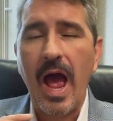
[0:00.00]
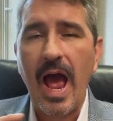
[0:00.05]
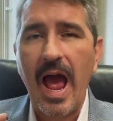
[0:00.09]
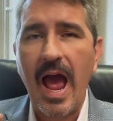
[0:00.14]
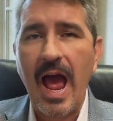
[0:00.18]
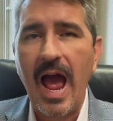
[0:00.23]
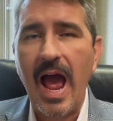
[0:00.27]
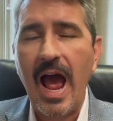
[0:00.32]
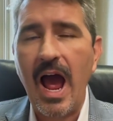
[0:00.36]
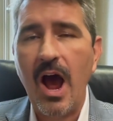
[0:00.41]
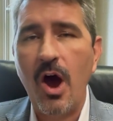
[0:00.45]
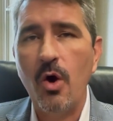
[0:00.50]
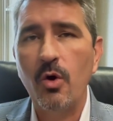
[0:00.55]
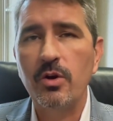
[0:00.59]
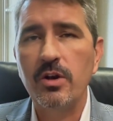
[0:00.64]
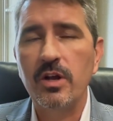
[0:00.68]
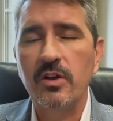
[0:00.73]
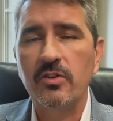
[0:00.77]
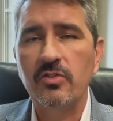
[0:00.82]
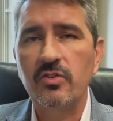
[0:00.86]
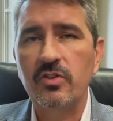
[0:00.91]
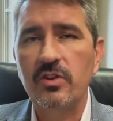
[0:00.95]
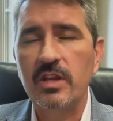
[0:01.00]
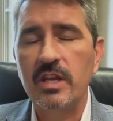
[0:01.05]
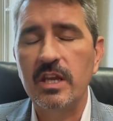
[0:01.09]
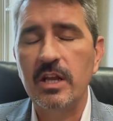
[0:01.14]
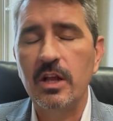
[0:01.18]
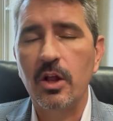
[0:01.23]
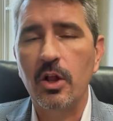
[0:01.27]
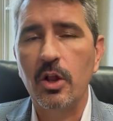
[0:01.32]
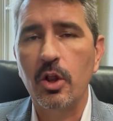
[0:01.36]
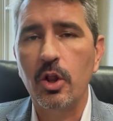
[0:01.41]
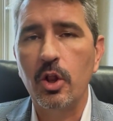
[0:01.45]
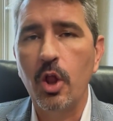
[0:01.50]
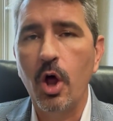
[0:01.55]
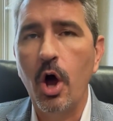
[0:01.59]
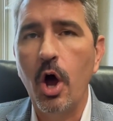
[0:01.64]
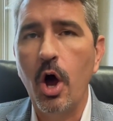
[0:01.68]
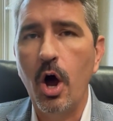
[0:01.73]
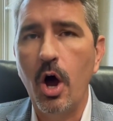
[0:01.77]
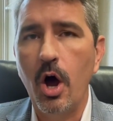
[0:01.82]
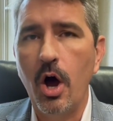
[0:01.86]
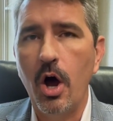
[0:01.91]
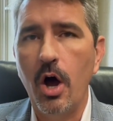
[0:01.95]
how does the
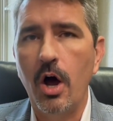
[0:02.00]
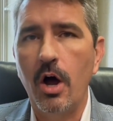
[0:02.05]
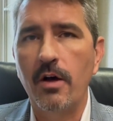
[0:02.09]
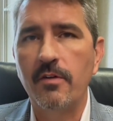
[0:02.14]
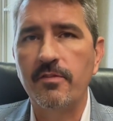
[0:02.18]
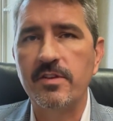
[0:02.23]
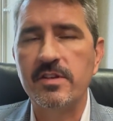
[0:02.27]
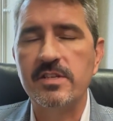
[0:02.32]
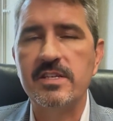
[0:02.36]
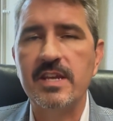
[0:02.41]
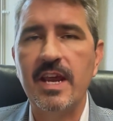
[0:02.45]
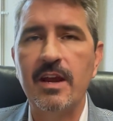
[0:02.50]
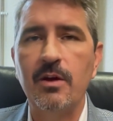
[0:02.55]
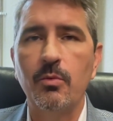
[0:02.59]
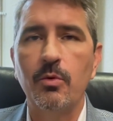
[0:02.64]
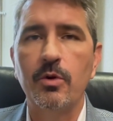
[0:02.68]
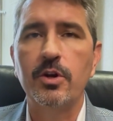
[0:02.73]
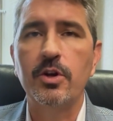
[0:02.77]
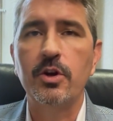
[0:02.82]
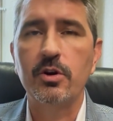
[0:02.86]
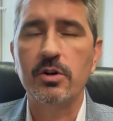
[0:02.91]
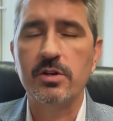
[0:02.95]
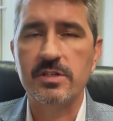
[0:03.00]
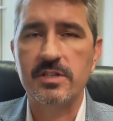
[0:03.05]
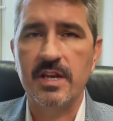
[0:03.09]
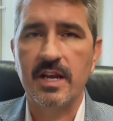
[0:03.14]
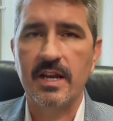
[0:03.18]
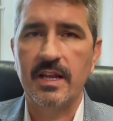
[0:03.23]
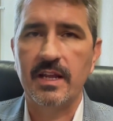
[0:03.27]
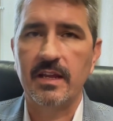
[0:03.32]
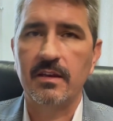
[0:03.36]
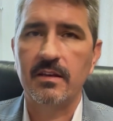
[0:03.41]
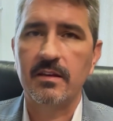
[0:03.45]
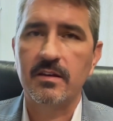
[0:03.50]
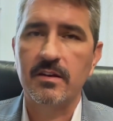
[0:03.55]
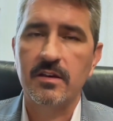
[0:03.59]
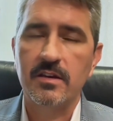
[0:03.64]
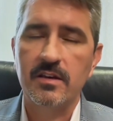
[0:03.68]
law of the state where you're sitting,